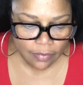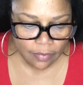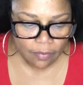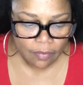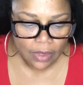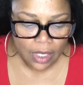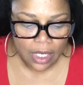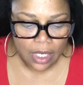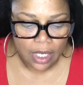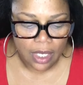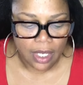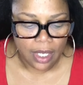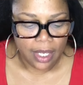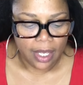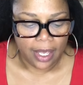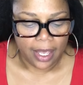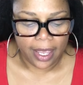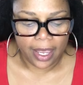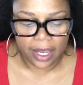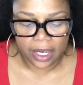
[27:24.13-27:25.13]
regret.
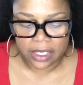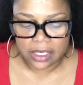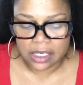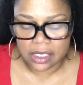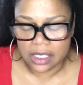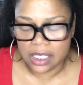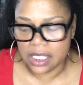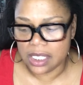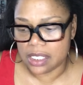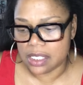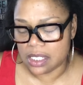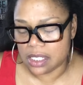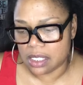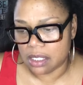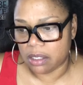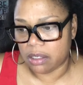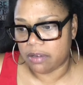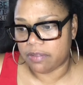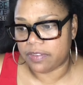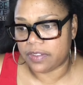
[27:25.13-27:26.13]
Ashley and
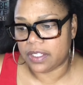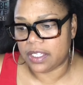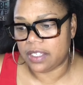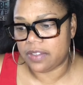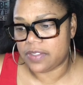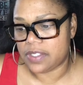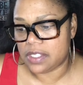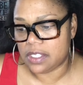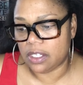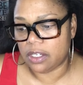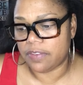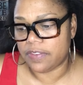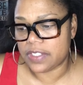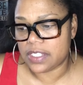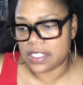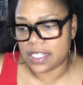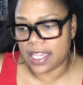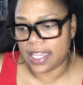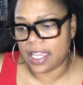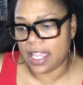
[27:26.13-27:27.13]
Silva. If Silva
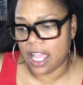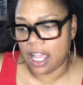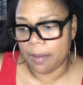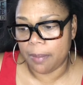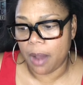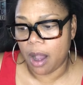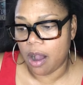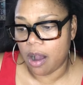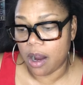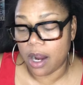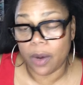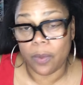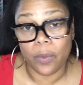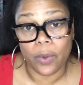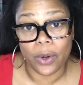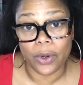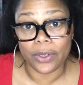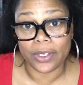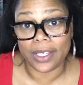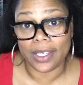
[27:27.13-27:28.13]
say I'm hard
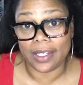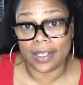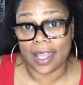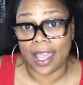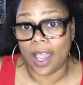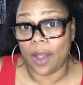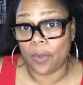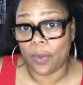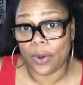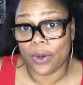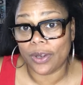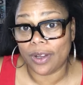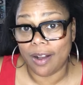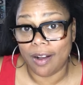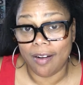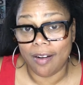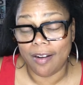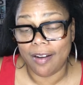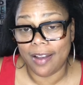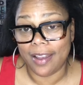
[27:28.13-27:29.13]
working, I work
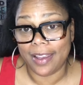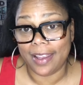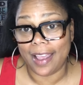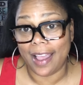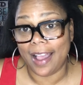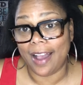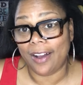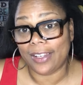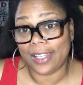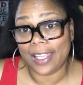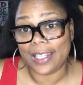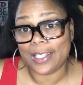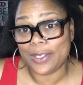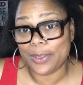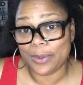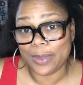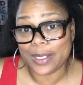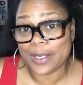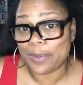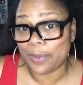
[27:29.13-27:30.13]
hard. All I
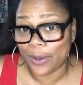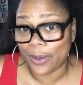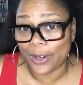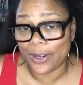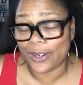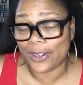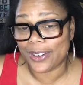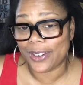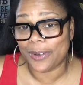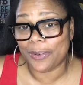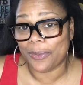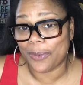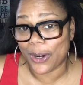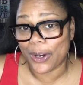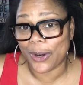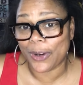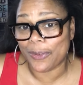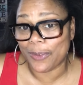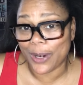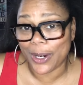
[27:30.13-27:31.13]
do is work,
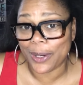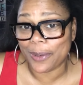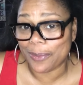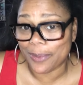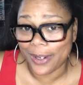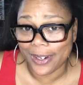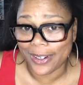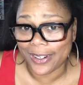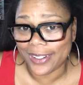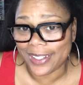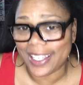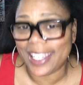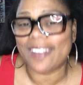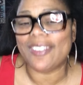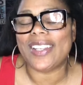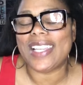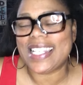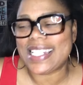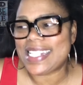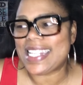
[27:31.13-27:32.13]
work, work, work.
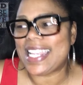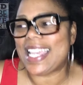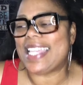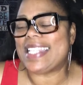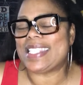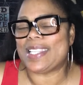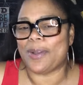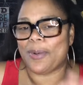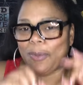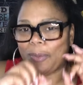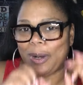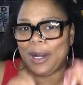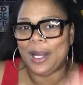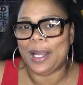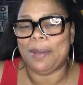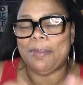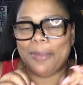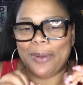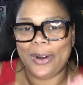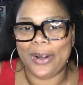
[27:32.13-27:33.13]
If he says it
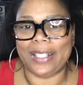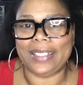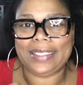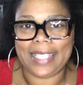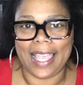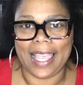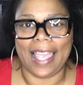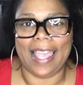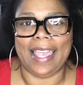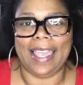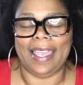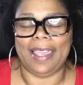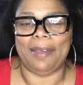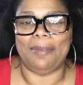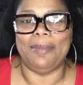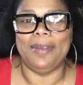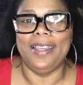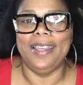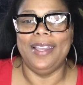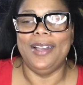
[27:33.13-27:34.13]
one more
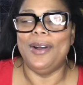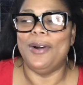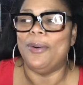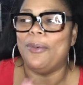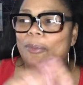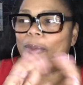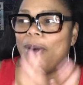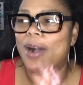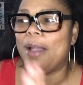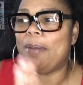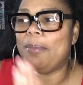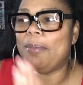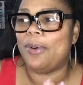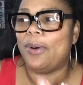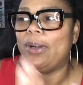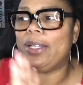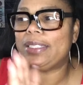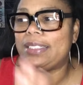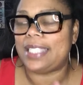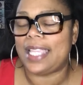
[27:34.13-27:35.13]
time, one
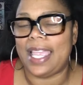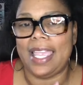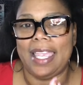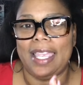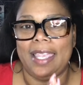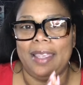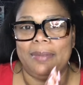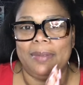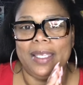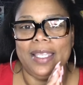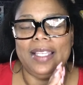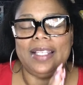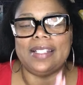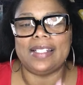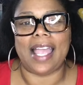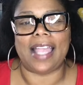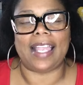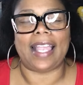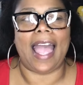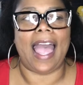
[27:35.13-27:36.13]
more time, he's
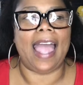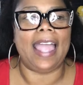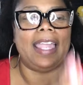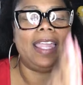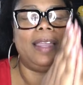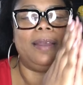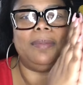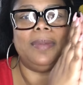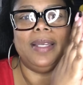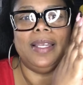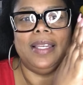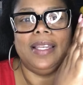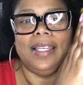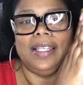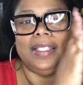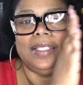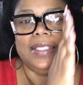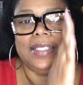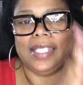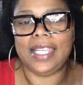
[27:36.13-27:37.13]
like, I am
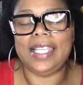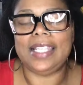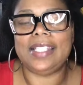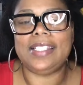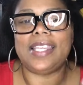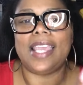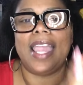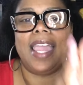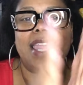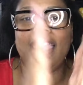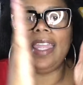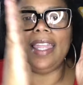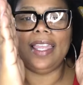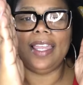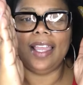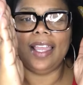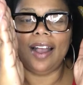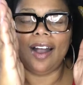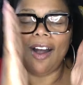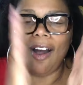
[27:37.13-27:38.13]
D J
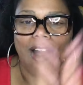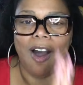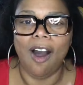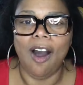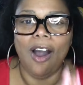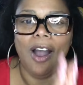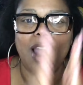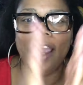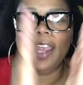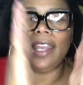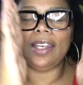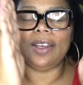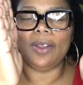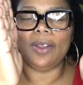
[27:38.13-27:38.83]
hard